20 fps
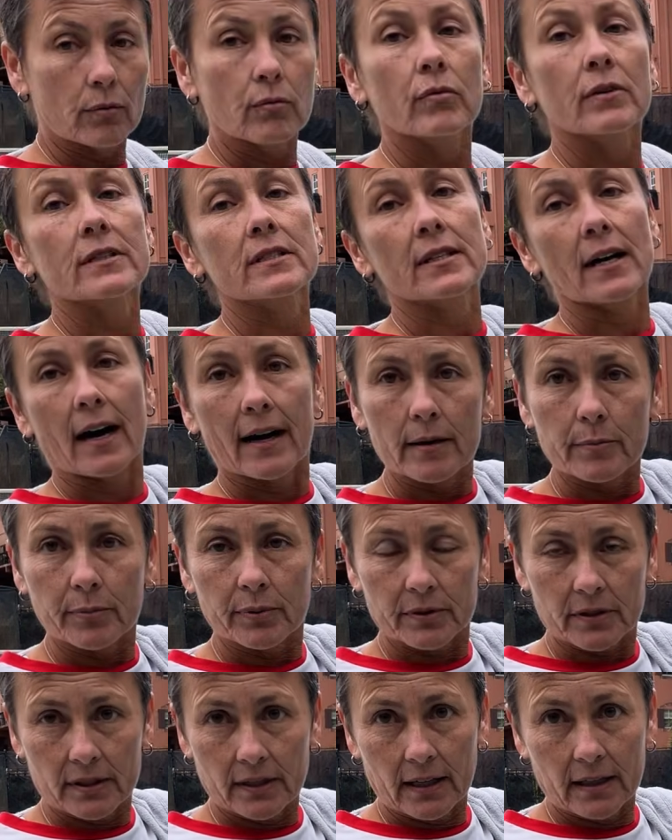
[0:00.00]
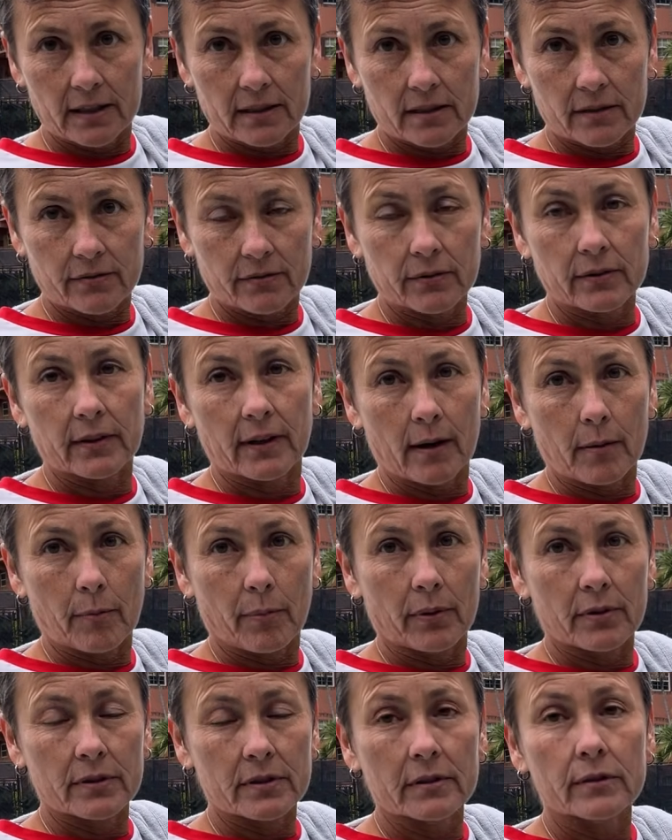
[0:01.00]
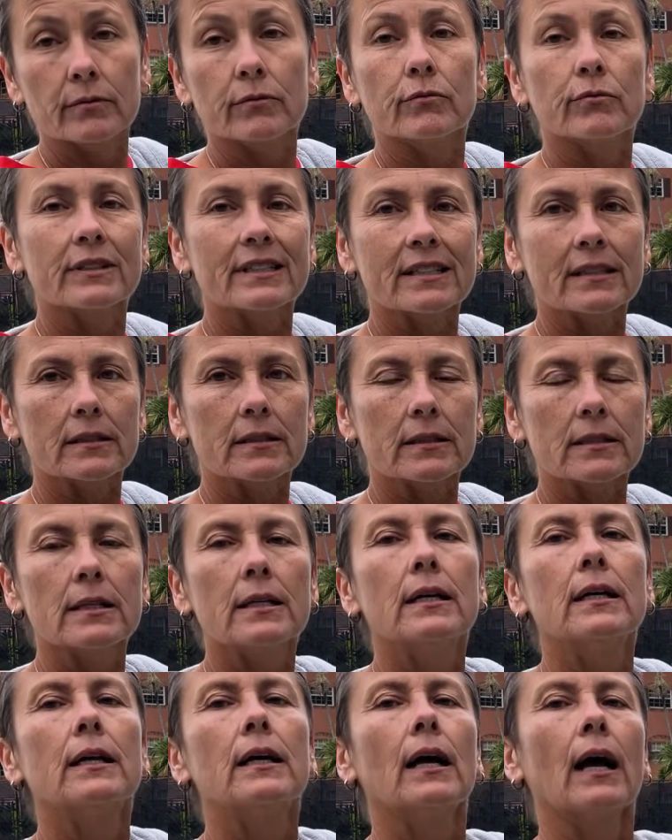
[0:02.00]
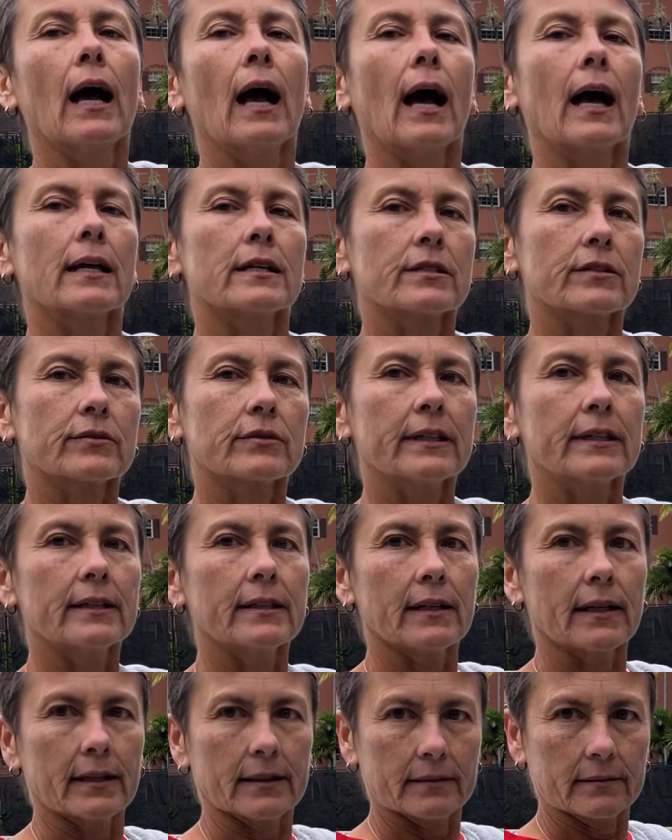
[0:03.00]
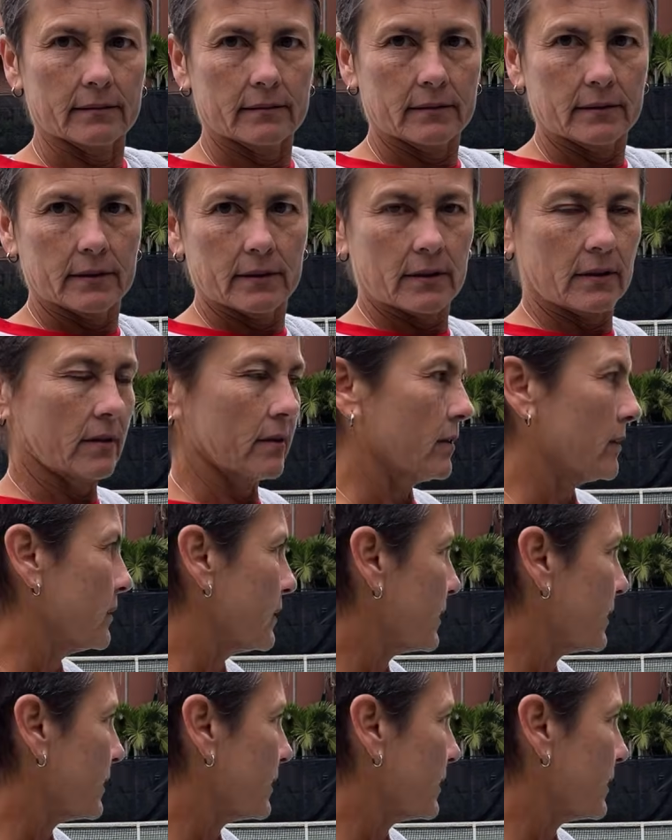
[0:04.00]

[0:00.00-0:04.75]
what's high percentage for that person, which is a straight line. So